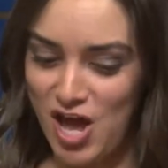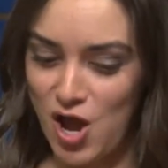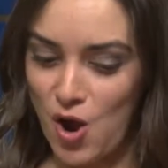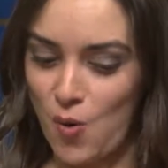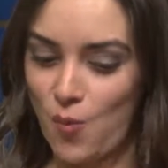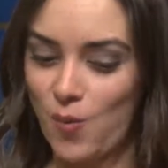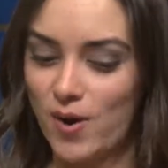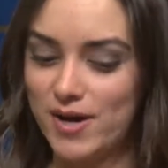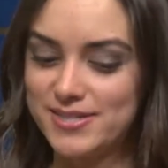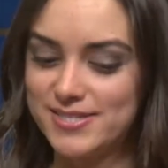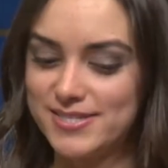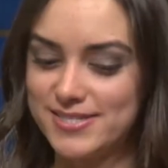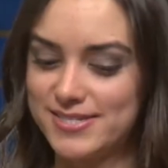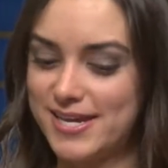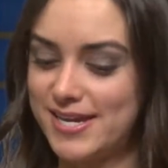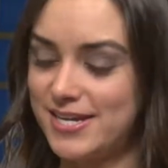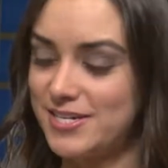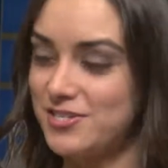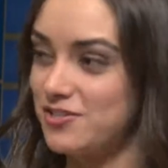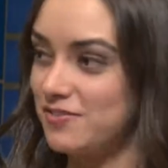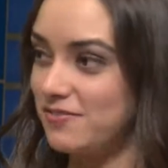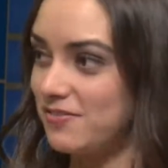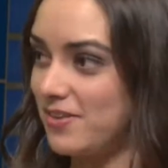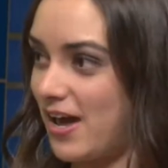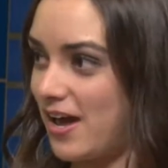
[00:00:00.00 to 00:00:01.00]
what
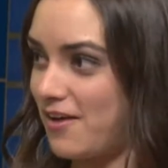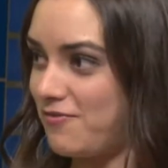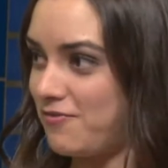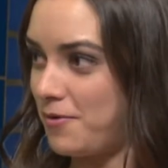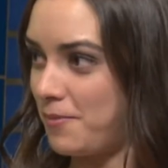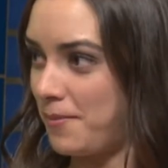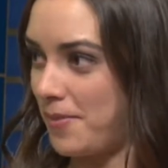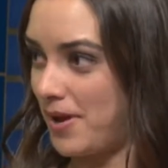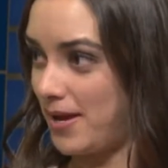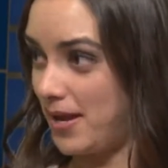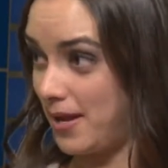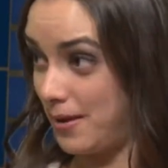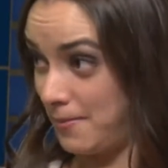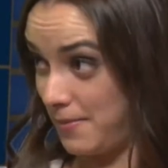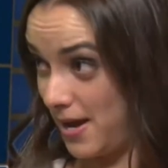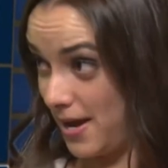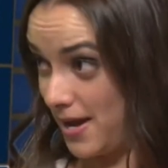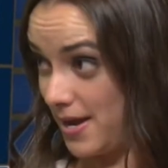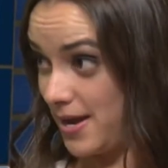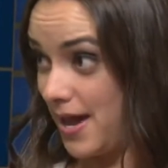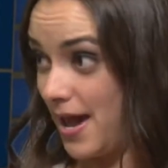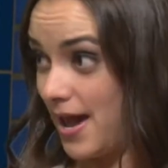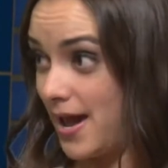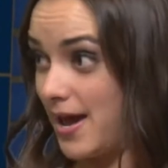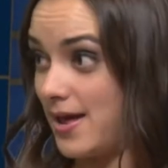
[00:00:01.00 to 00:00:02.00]
stage of life am, am I
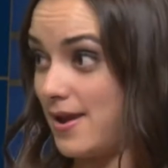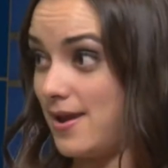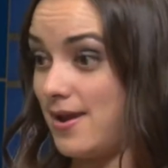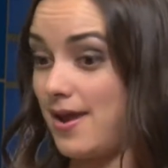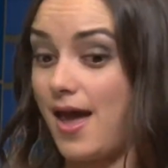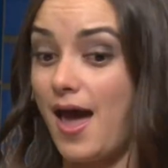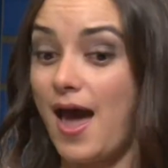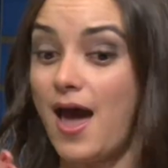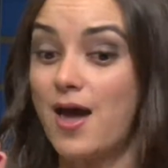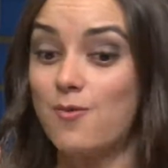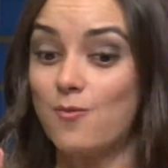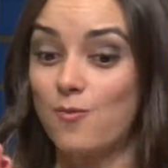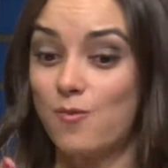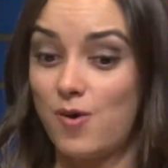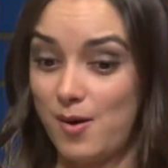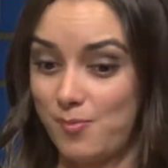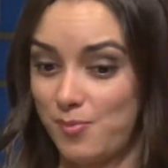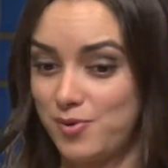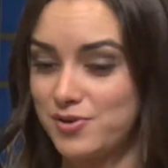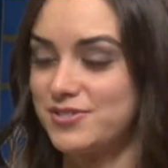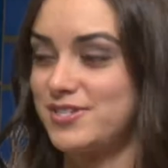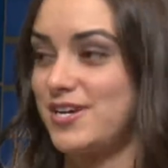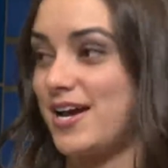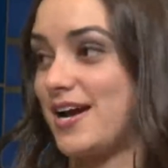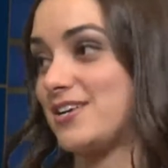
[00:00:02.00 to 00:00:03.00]
in and what
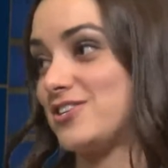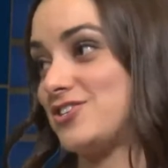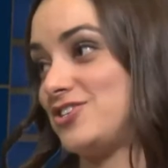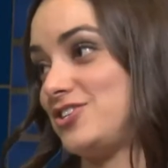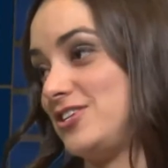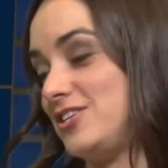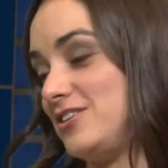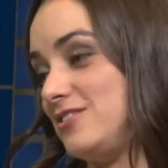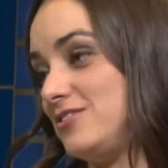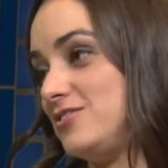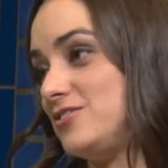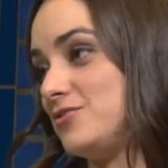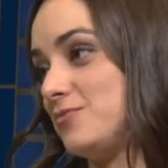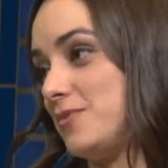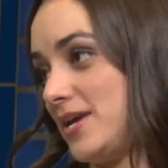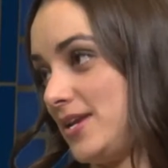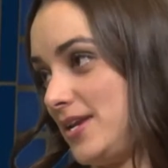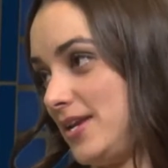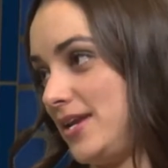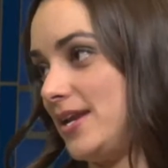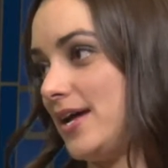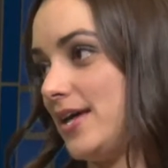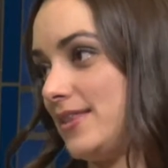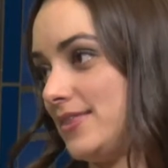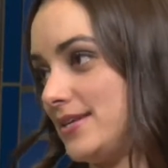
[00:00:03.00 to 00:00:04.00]
protection do I
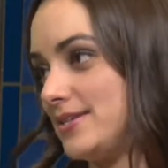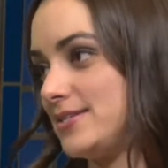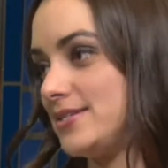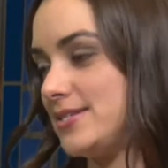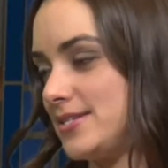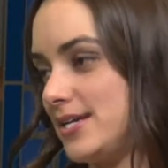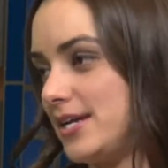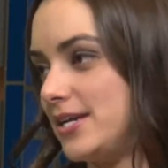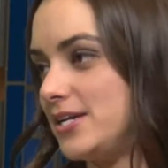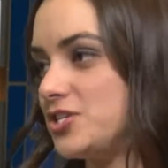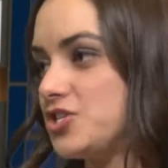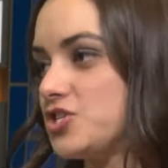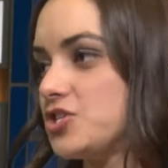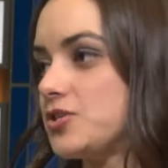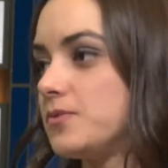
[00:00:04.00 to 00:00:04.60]
need at this stage?